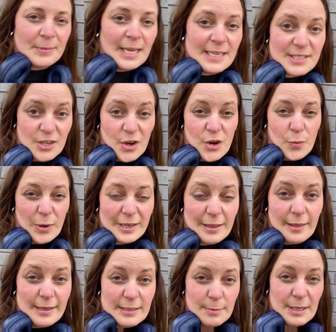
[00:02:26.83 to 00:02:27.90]
So one of the
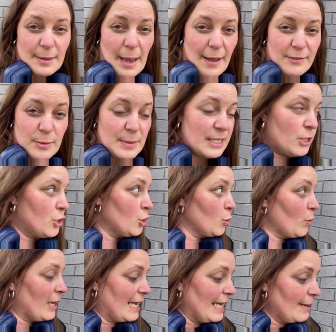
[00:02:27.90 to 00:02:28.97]
things I'm going to have to be
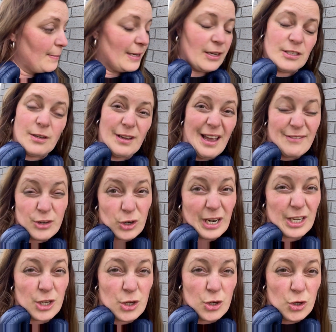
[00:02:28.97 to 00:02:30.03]
doing, because I haven't got a
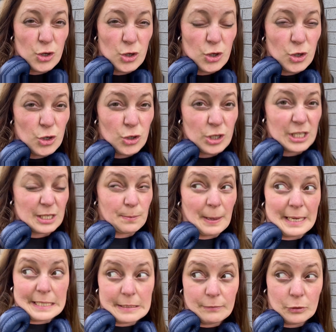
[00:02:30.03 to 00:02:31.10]
huge
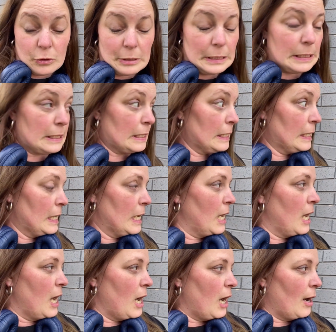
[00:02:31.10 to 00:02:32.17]
space for it,
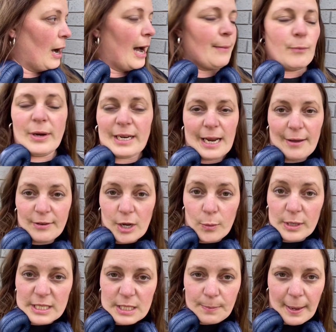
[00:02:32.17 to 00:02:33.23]
we're going to have a go at
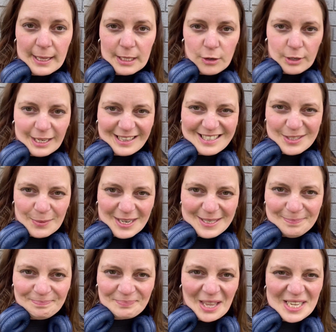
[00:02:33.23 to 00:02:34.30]
espaliering this one.
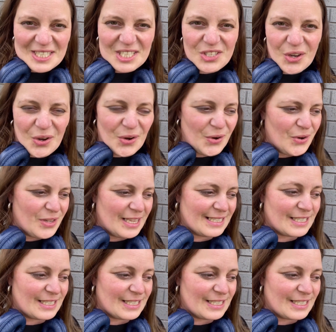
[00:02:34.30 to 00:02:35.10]
So